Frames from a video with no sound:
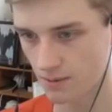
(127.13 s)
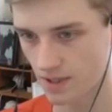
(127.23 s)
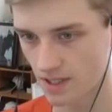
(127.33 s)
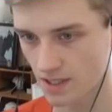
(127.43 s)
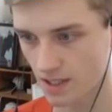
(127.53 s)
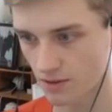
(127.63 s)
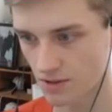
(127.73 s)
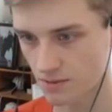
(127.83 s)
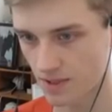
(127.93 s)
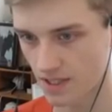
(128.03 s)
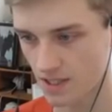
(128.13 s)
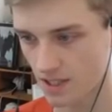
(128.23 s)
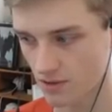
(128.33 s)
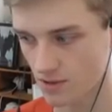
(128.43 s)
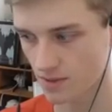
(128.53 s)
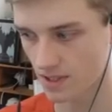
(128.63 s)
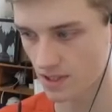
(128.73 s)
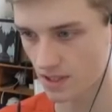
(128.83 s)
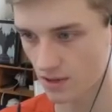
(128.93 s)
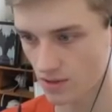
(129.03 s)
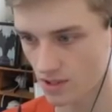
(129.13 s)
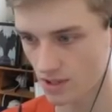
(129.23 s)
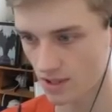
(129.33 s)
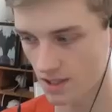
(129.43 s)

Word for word: We are this close, we are this close, we are this close.